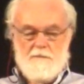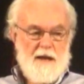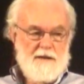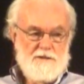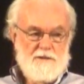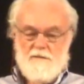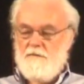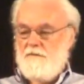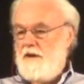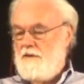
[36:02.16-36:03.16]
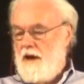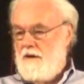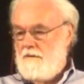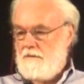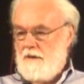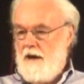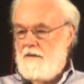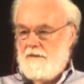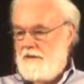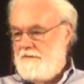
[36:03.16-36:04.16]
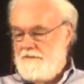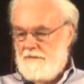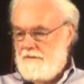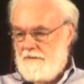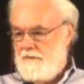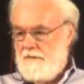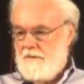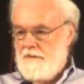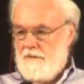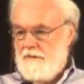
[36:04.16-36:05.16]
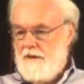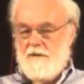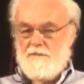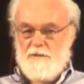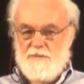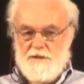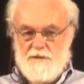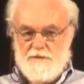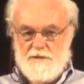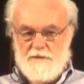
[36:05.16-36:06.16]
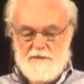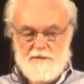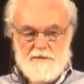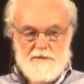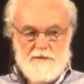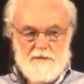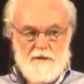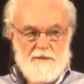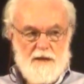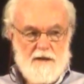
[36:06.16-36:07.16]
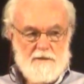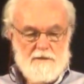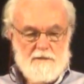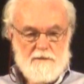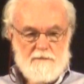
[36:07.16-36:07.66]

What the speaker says: to figure out how to live and how to reproduce on that.